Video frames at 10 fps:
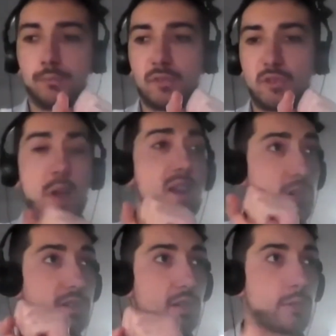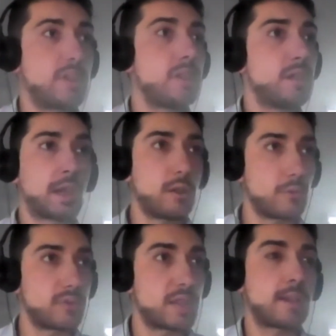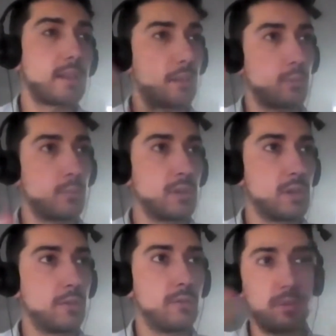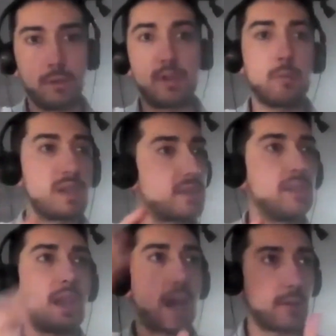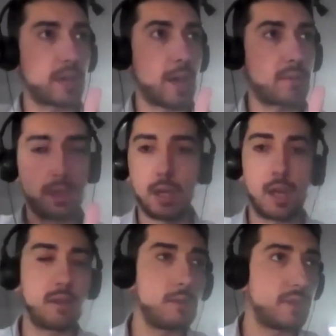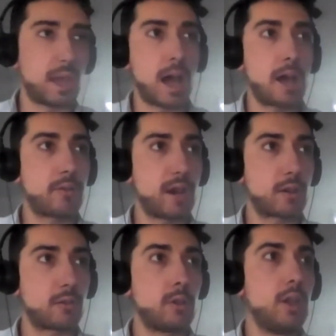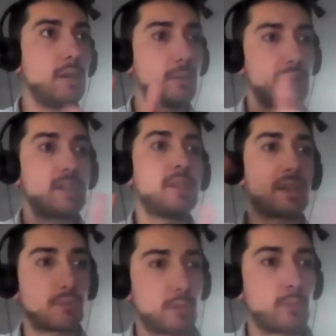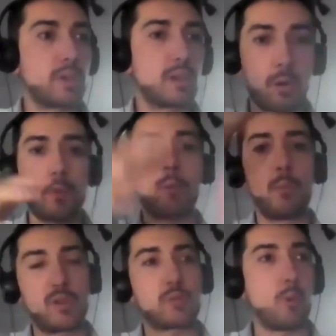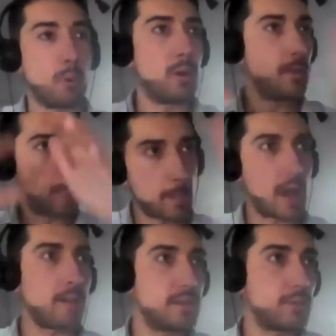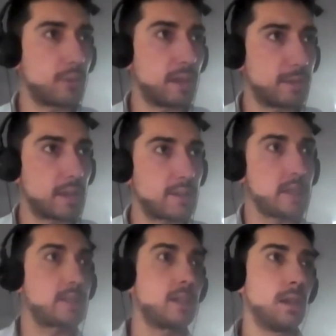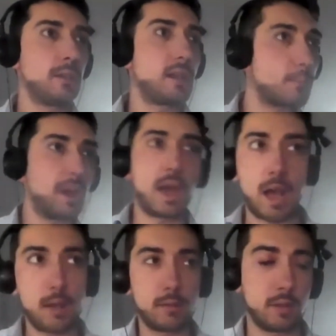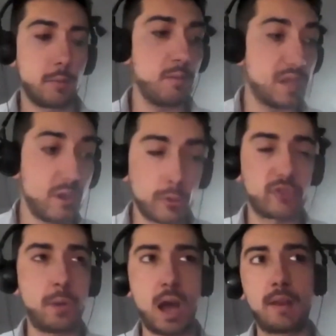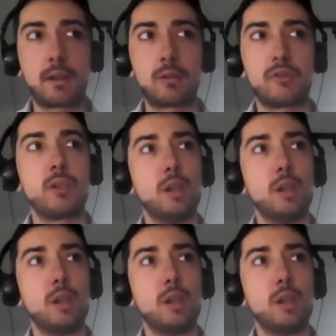supply chain security, they can use that, and if they will see they have gaps, and if they had Falco, they will see they will cover much more different techniques that may be used by attackers.